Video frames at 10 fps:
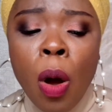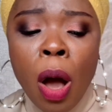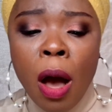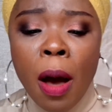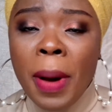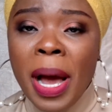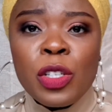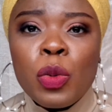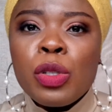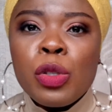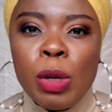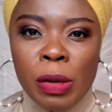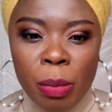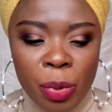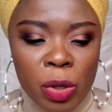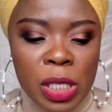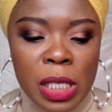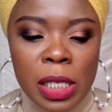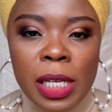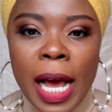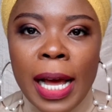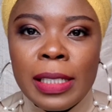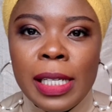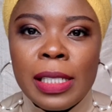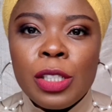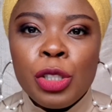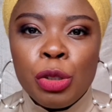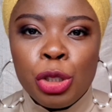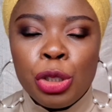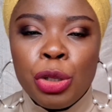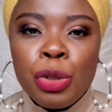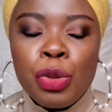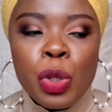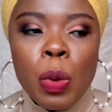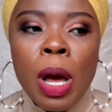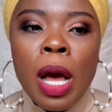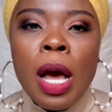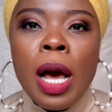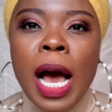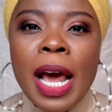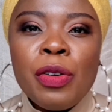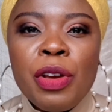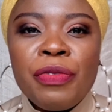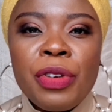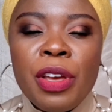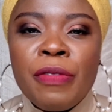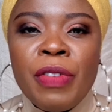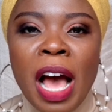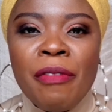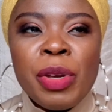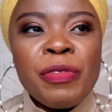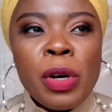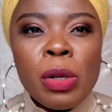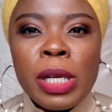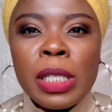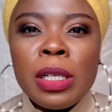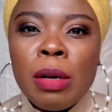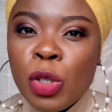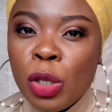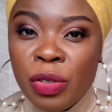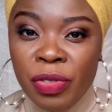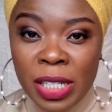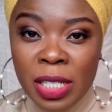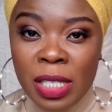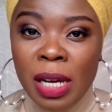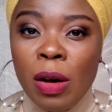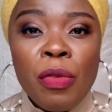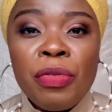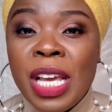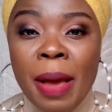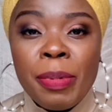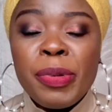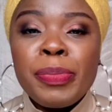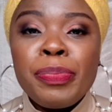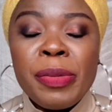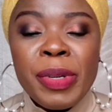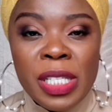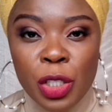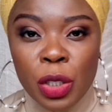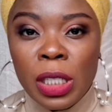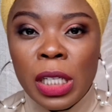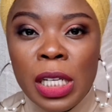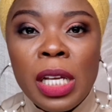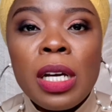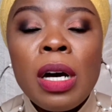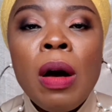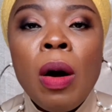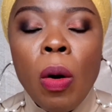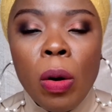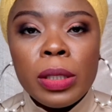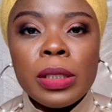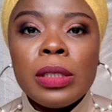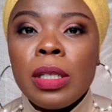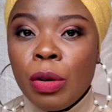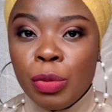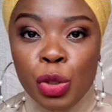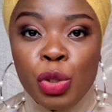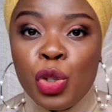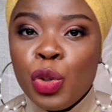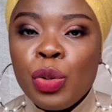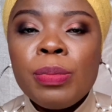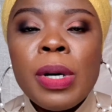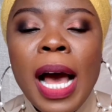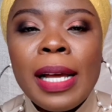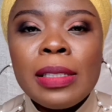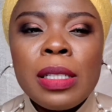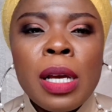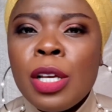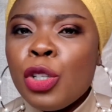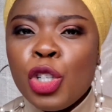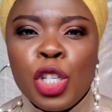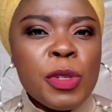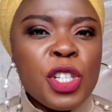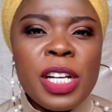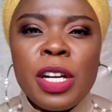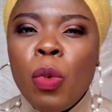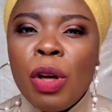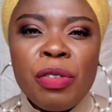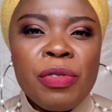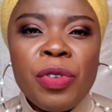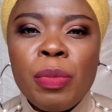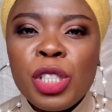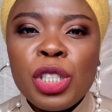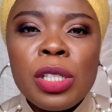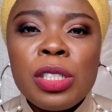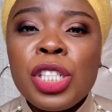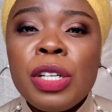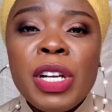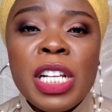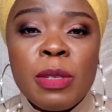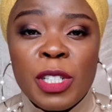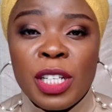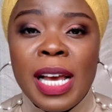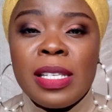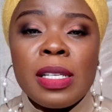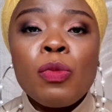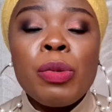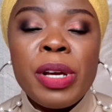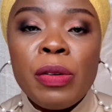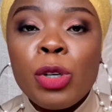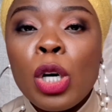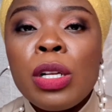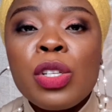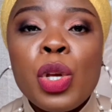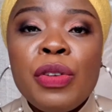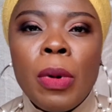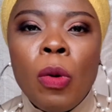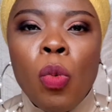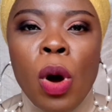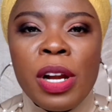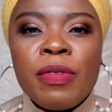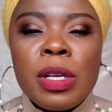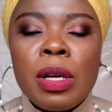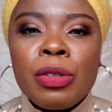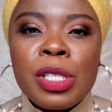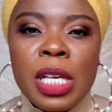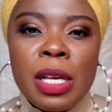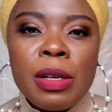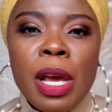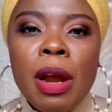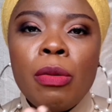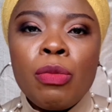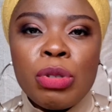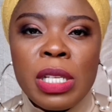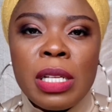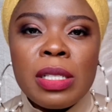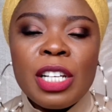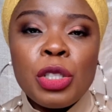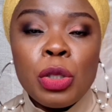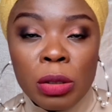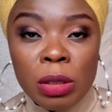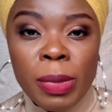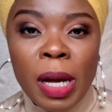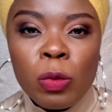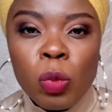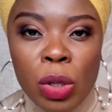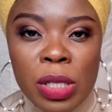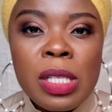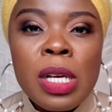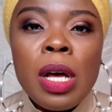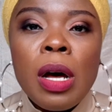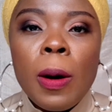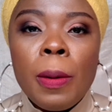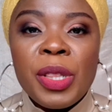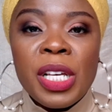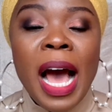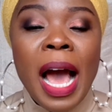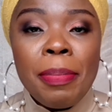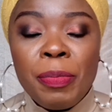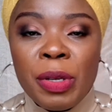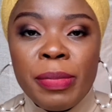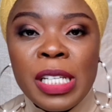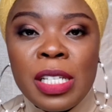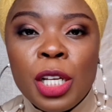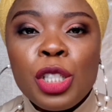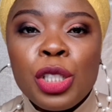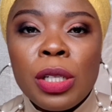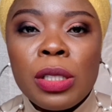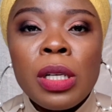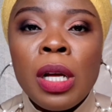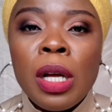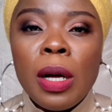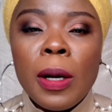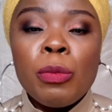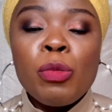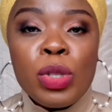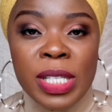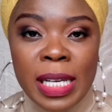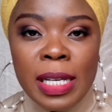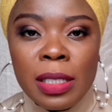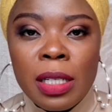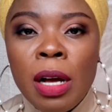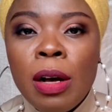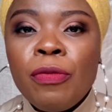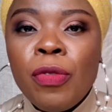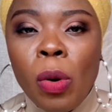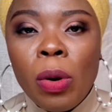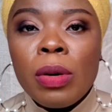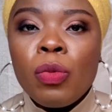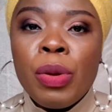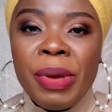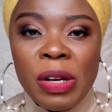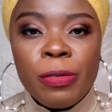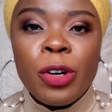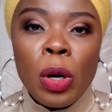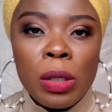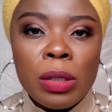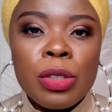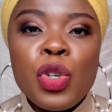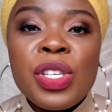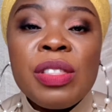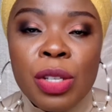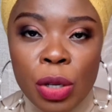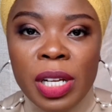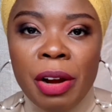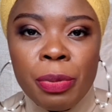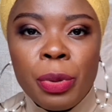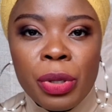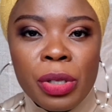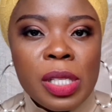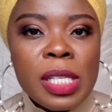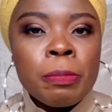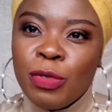I just want to do an unboxing and then show you. So I don't know if I've been following Dr. Vanita of the Hyperpigmentation Clinic on YouTube, and she's been sharing a wealth of information. She really specializes in women of color. So one of the skincare routines that she talked about was the hyperpigmentation routine for women of color using the Ordinary products.